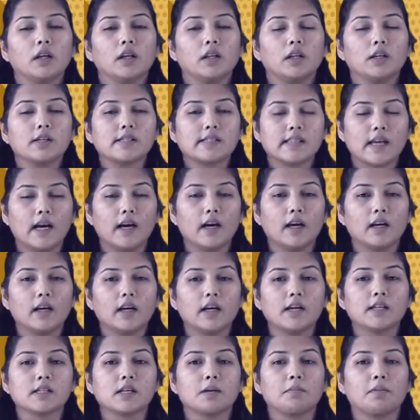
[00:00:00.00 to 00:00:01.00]
The sun
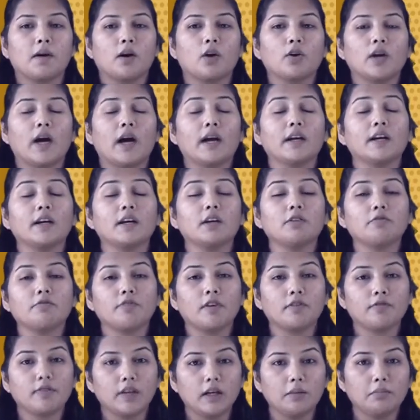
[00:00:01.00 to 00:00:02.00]
is about
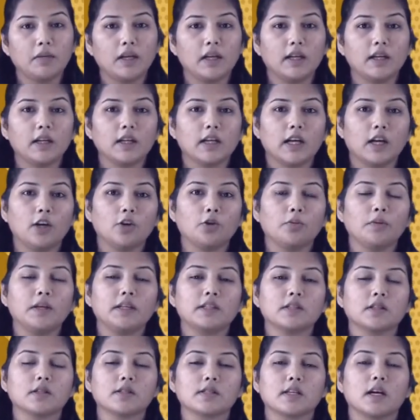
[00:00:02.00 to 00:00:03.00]
150 million
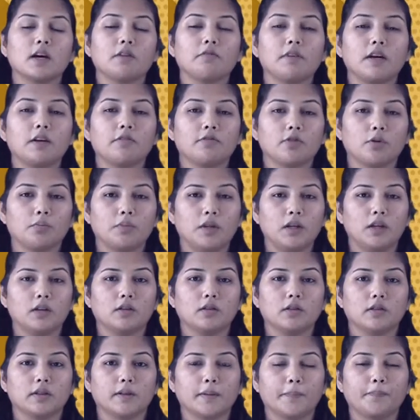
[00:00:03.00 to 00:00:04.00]
kilometers away from the
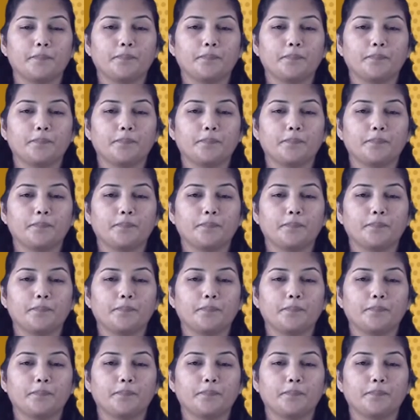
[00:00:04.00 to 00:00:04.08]
earth.